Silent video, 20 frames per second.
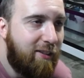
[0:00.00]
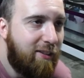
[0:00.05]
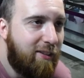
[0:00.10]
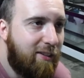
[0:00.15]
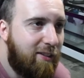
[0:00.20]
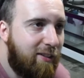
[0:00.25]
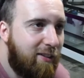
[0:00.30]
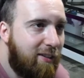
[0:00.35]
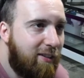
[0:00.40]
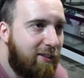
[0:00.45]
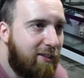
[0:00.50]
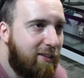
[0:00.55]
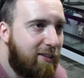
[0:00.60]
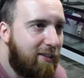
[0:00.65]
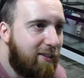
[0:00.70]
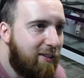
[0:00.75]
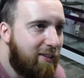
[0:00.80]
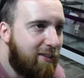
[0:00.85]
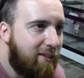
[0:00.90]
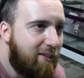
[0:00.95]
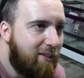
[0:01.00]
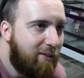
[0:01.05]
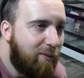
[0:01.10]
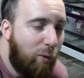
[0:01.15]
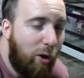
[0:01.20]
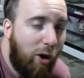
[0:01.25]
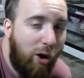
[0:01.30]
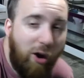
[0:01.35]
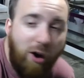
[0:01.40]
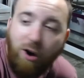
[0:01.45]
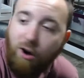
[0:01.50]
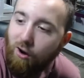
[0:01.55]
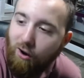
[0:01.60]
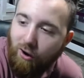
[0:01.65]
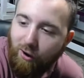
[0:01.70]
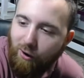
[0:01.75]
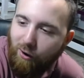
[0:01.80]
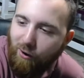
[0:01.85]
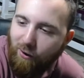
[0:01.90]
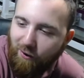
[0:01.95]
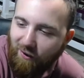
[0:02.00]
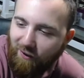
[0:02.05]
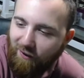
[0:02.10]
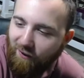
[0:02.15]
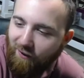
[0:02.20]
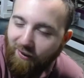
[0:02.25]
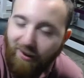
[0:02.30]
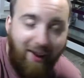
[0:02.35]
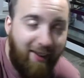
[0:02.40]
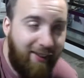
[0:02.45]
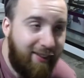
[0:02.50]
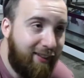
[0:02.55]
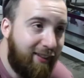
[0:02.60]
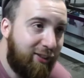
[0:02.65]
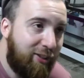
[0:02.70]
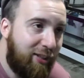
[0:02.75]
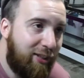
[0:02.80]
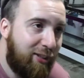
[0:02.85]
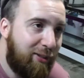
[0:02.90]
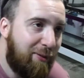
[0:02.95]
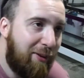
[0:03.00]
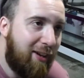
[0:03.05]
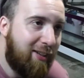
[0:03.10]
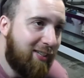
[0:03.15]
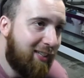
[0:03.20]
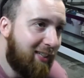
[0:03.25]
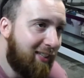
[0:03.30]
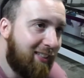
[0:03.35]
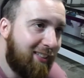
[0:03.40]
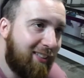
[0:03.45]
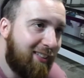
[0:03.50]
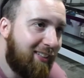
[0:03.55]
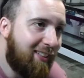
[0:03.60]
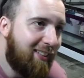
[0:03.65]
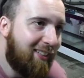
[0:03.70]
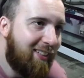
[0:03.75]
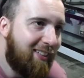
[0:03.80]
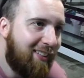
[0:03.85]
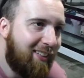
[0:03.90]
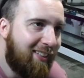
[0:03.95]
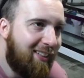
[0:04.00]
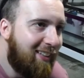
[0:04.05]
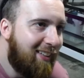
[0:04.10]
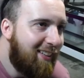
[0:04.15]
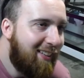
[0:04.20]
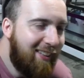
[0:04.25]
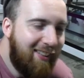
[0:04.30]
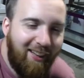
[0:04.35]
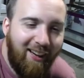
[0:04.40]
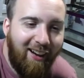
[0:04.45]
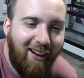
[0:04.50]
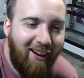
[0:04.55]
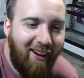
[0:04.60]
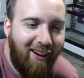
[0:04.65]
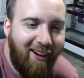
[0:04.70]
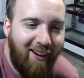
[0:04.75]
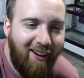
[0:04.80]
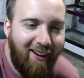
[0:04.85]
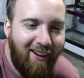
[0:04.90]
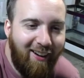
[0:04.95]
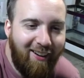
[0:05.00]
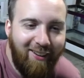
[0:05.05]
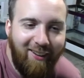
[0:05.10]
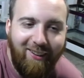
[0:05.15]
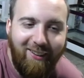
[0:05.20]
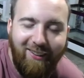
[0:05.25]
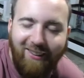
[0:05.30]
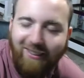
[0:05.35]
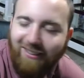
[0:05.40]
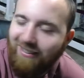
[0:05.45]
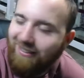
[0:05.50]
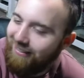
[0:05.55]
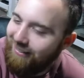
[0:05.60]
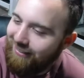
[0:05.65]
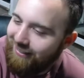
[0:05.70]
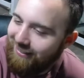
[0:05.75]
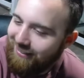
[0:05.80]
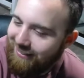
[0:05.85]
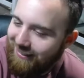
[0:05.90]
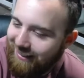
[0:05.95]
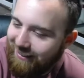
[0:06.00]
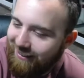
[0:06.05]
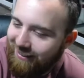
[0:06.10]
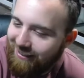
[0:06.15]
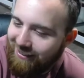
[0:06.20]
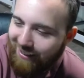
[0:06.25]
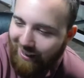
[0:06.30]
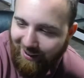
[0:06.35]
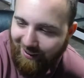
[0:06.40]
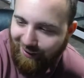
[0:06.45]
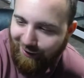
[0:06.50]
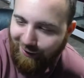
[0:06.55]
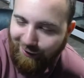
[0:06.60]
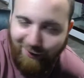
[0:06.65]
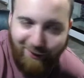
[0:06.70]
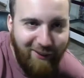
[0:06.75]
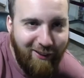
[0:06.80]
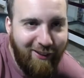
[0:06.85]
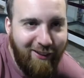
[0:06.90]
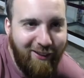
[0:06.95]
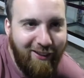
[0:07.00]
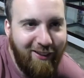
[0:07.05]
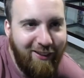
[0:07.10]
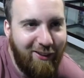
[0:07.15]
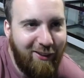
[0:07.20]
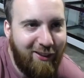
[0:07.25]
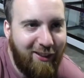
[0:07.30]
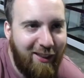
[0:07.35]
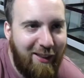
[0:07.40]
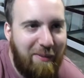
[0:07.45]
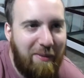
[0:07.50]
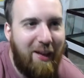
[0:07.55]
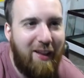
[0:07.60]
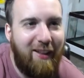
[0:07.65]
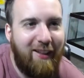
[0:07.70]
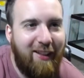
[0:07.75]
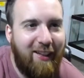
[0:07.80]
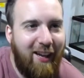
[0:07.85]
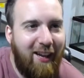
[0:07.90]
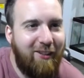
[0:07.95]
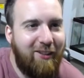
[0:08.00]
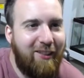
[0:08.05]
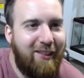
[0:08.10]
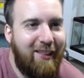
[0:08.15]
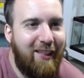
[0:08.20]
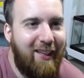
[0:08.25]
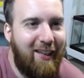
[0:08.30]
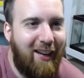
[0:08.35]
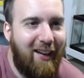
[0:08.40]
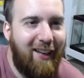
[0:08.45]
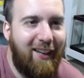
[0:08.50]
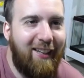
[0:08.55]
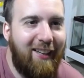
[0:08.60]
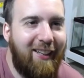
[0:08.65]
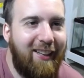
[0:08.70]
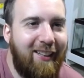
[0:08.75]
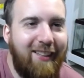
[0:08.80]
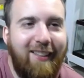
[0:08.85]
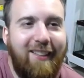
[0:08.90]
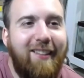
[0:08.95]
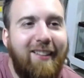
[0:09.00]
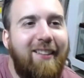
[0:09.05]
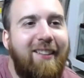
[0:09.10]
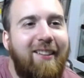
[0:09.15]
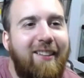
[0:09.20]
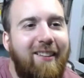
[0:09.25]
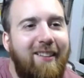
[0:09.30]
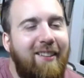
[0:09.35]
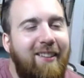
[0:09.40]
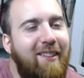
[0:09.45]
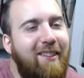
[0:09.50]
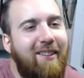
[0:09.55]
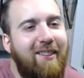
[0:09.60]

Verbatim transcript: Yes. Whoa! I think she is watching. Oh, she oh dude, she gonna get you. Oh, you sleeping on the couch tonight. Did me dirty.